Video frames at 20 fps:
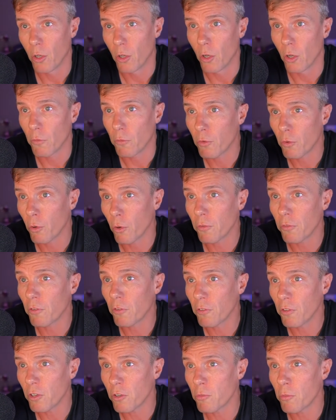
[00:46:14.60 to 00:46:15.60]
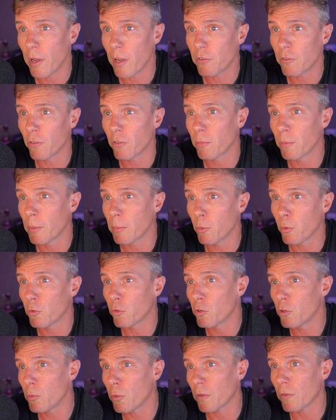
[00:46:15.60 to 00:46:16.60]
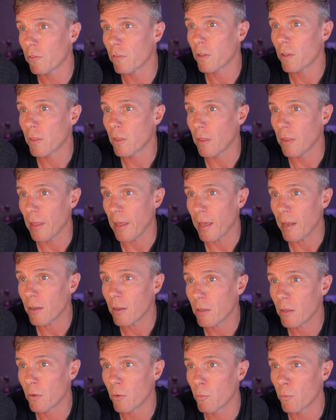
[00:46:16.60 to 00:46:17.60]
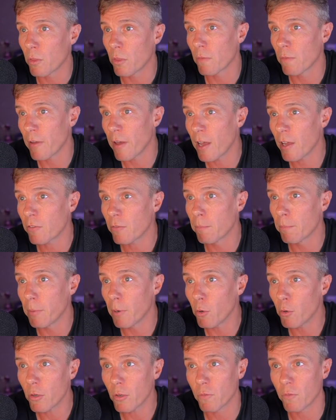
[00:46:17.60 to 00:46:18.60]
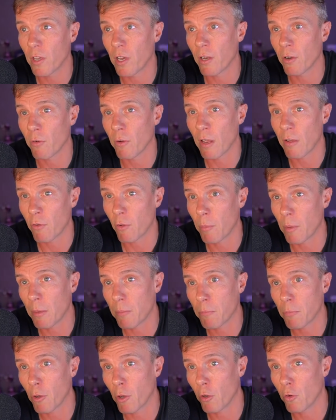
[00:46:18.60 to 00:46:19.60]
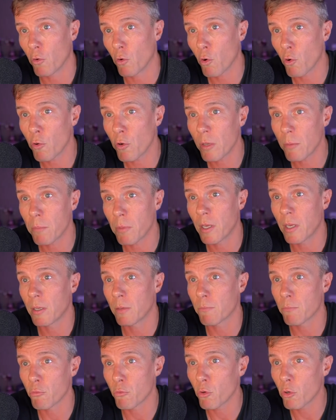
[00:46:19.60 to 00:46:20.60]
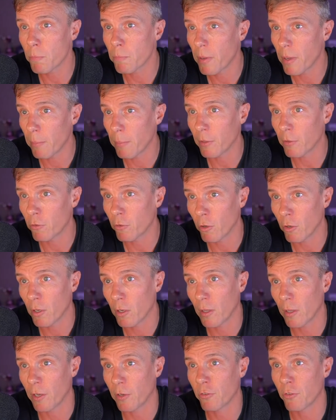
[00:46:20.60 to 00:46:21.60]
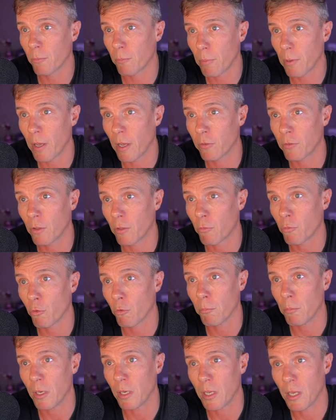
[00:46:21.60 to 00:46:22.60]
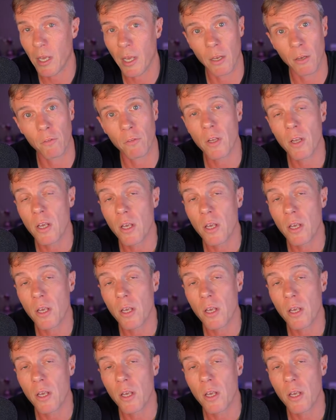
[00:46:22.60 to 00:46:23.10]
Of course, the situation is a bit more nuanced than that, with the vast bulk of data in Have I Been Pwned already being in broad public circulation and passing through many hands.